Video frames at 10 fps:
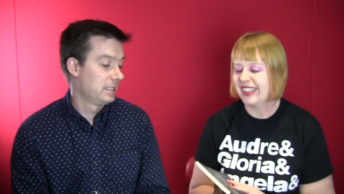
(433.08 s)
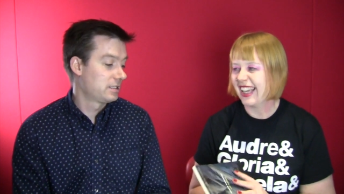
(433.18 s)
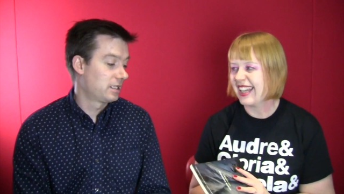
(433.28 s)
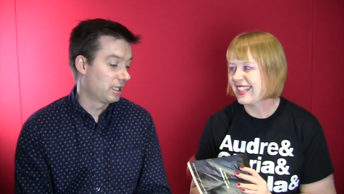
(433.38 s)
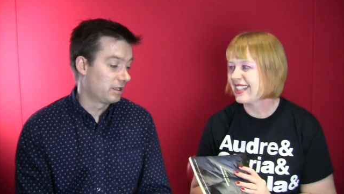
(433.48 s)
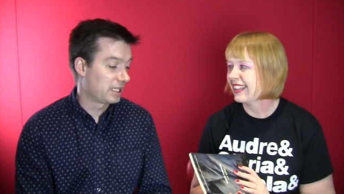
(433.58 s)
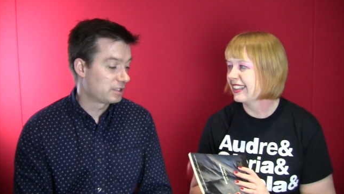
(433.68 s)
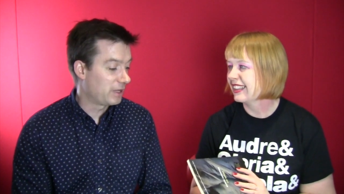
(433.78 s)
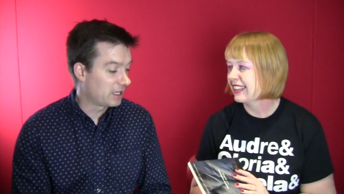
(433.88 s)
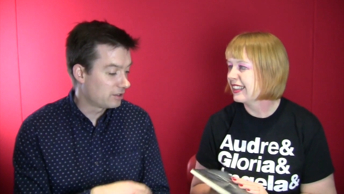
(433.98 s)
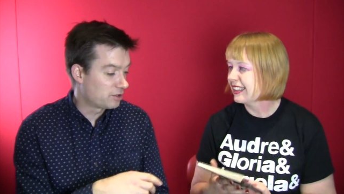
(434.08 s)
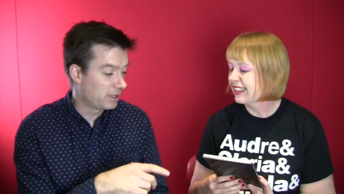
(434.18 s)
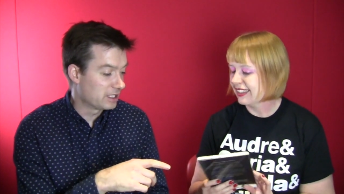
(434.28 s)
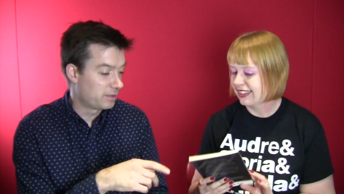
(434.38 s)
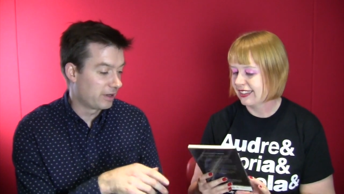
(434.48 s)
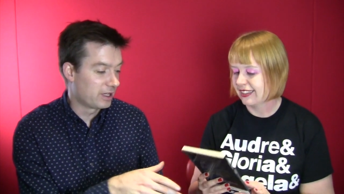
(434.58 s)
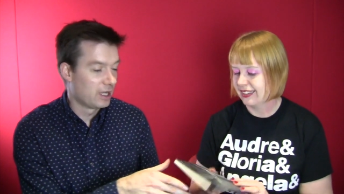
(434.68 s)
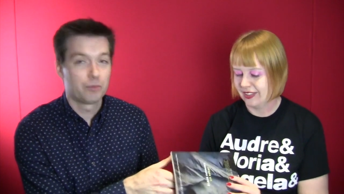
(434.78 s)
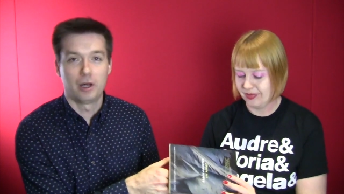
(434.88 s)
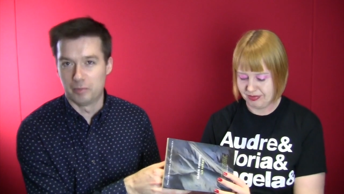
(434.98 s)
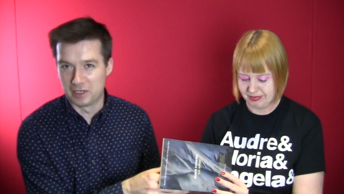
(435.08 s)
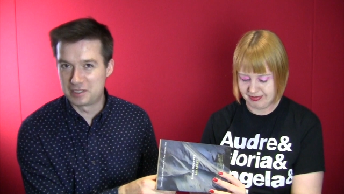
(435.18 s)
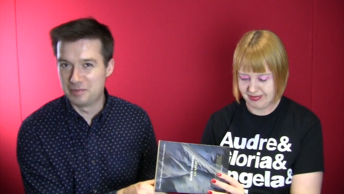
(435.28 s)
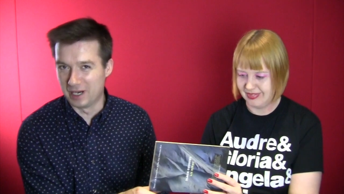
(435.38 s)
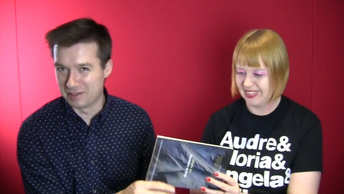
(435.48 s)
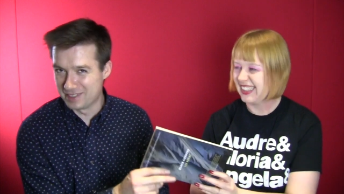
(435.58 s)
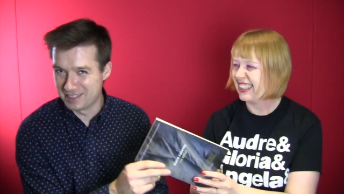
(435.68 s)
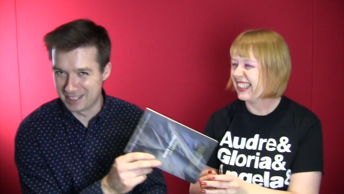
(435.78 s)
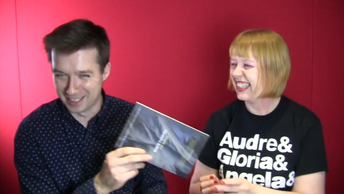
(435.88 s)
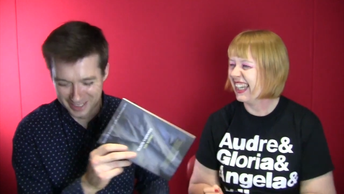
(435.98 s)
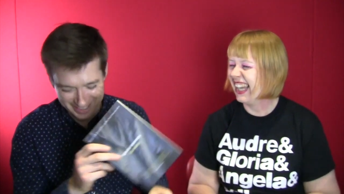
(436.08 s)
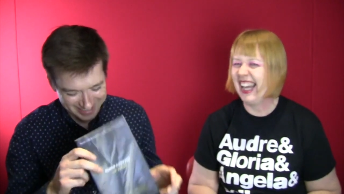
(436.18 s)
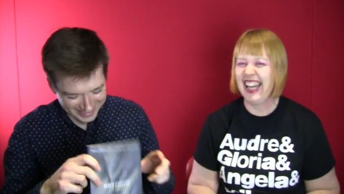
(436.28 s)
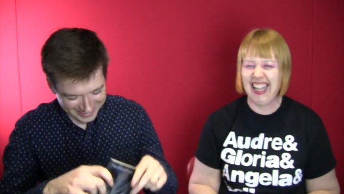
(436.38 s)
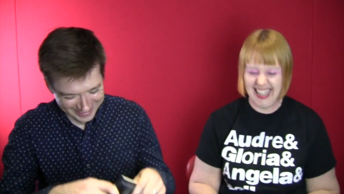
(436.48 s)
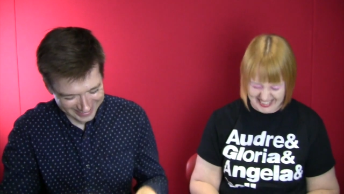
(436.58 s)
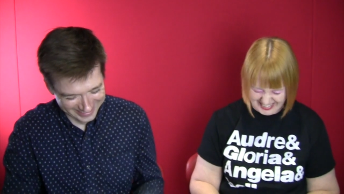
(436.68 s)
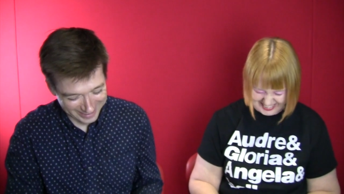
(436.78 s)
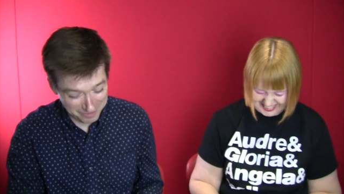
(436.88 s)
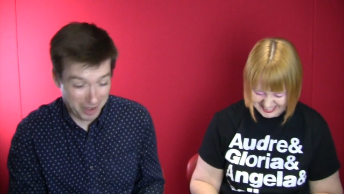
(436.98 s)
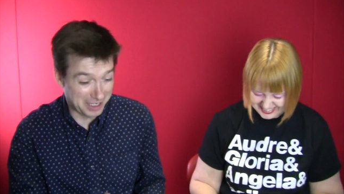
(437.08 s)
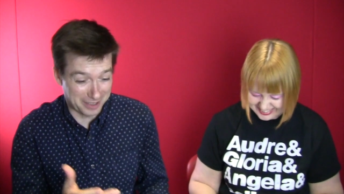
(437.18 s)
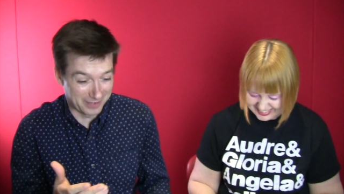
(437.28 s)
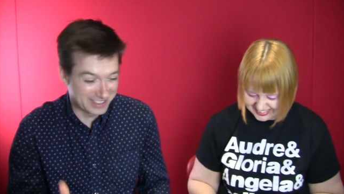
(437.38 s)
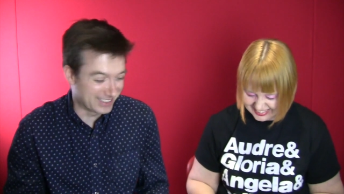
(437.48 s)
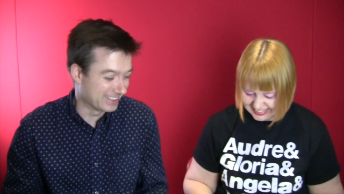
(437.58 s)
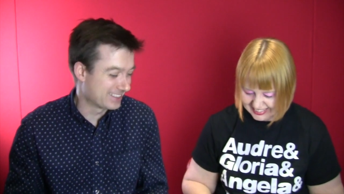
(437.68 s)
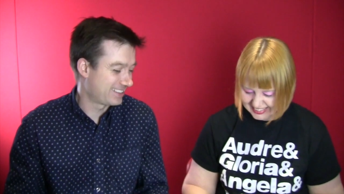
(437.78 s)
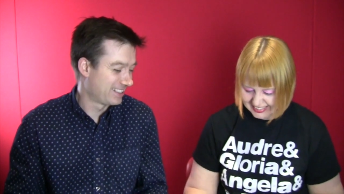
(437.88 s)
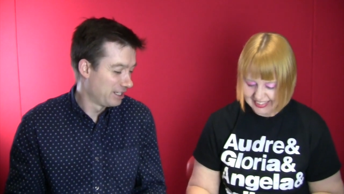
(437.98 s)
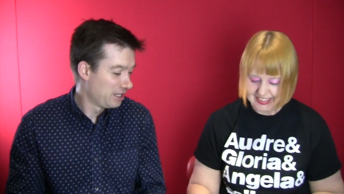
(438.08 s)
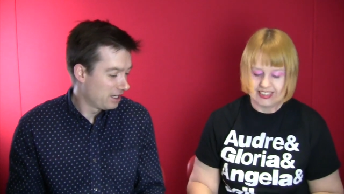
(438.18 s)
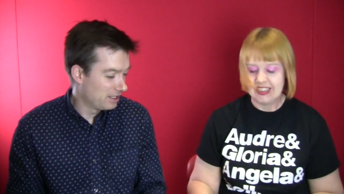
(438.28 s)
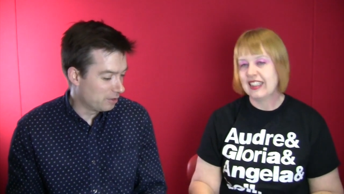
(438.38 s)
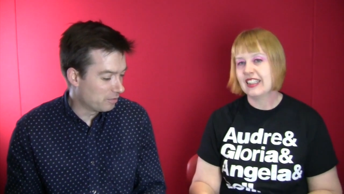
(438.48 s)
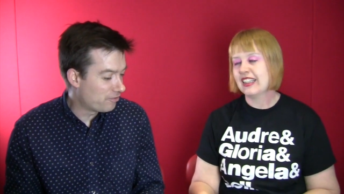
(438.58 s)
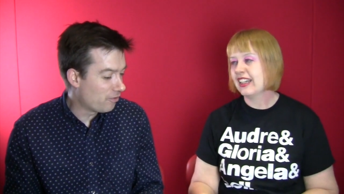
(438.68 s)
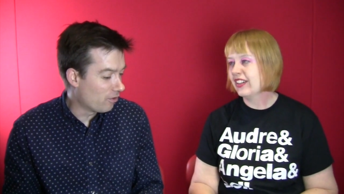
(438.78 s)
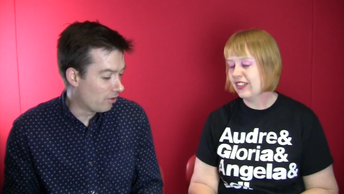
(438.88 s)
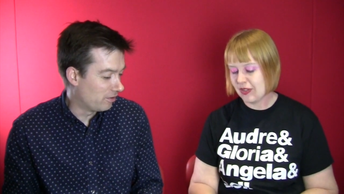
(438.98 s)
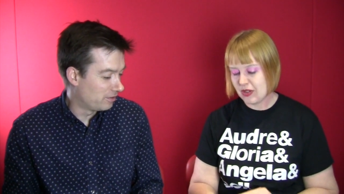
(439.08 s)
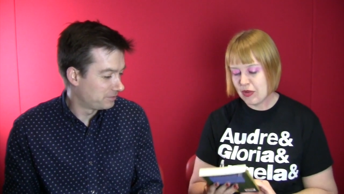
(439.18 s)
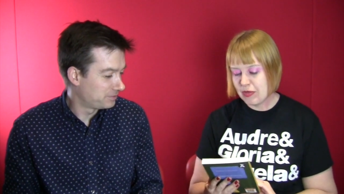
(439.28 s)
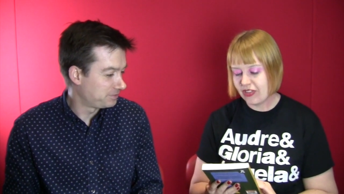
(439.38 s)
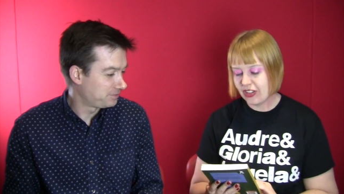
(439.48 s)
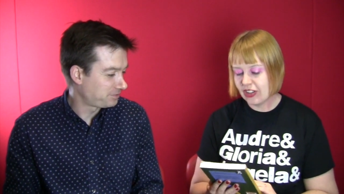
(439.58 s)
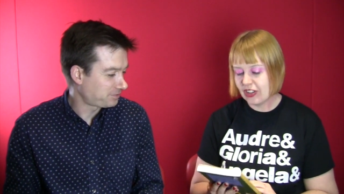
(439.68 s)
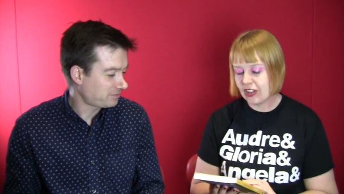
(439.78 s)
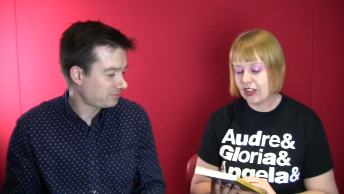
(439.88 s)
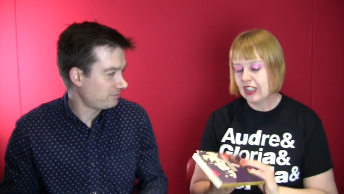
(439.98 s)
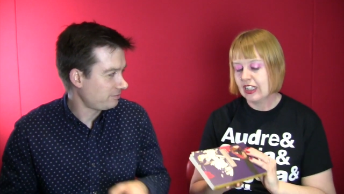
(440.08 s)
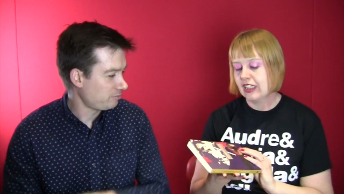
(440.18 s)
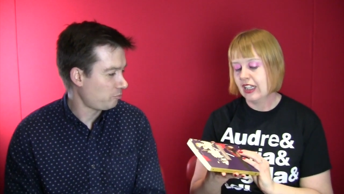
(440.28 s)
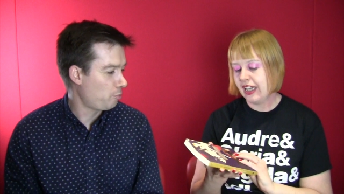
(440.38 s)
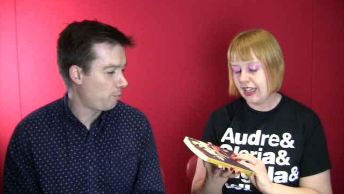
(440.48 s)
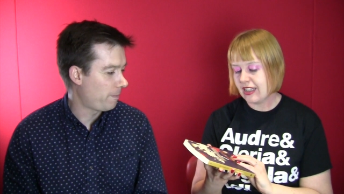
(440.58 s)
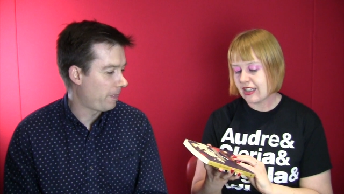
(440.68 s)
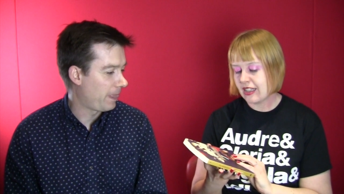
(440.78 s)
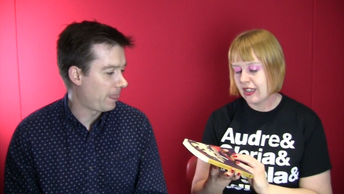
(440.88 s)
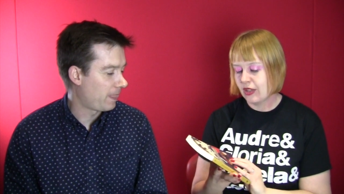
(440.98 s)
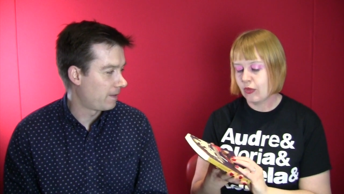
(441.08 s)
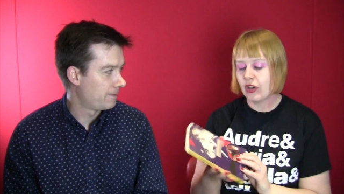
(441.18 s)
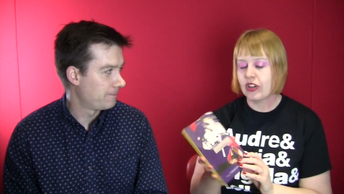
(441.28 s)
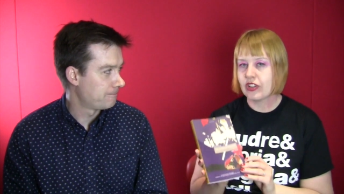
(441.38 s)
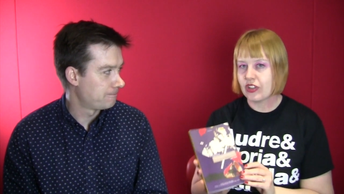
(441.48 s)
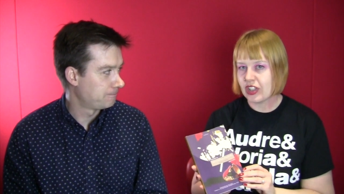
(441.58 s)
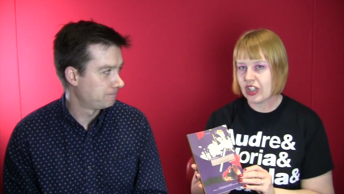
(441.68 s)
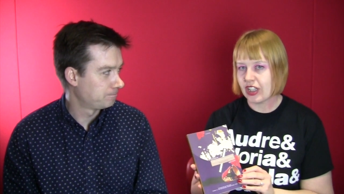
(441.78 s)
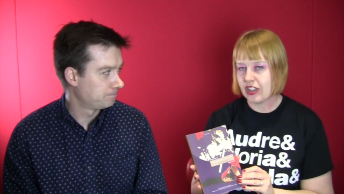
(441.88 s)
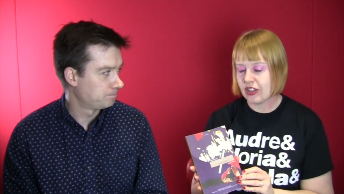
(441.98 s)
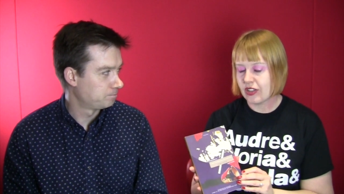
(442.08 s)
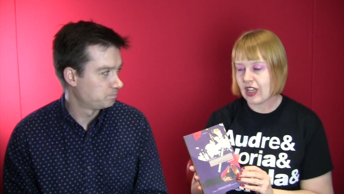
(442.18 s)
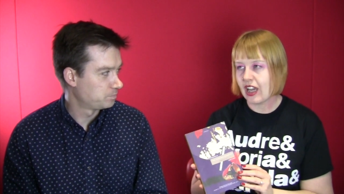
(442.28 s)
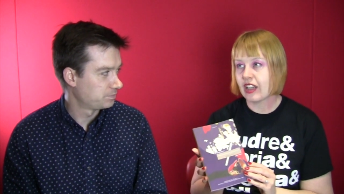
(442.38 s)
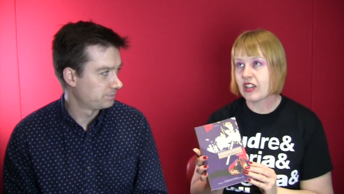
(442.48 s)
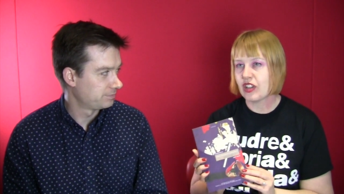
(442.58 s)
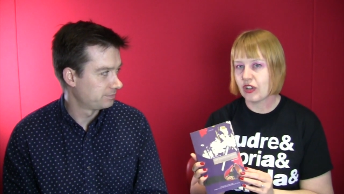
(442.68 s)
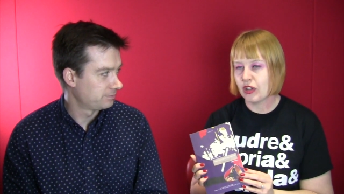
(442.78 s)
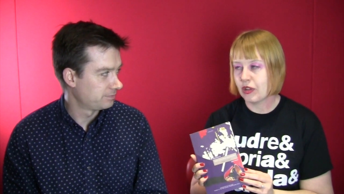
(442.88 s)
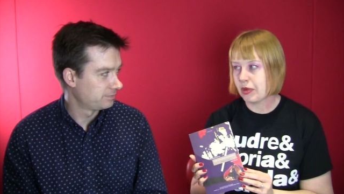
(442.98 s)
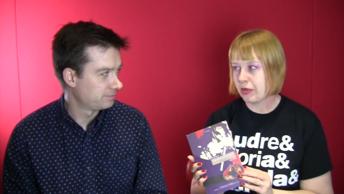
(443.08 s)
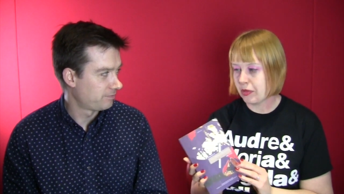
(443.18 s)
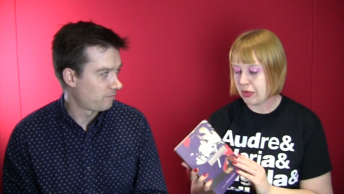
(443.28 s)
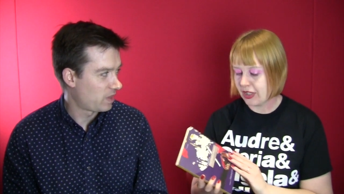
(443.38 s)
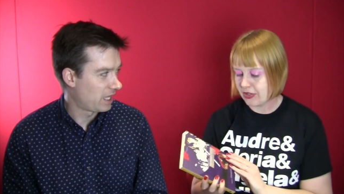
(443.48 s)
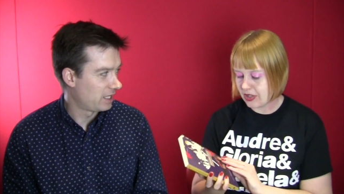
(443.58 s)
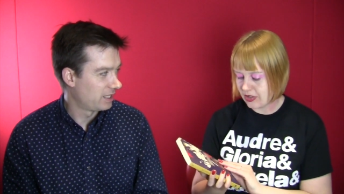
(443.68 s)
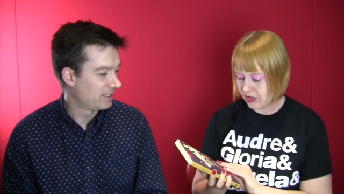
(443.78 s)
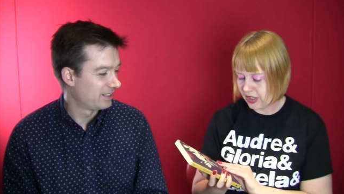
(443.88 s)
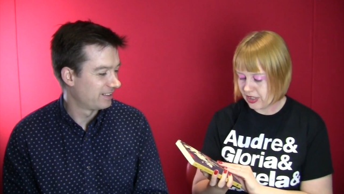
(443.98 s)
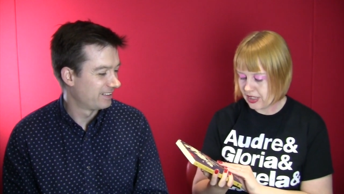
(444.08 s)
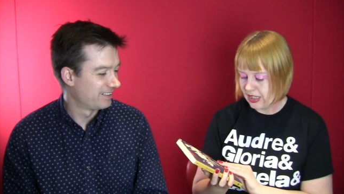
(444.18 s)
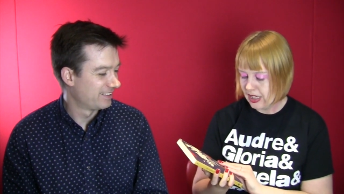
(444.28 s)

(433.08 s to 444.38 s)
Speaker 1: So there you go. That is Black Country by Liz Berry, published by Vintage. By coincidence. Number
Speaker 2: four. No. Number four is one hundred Shadows, and I so hope I'm going to pronounce this right,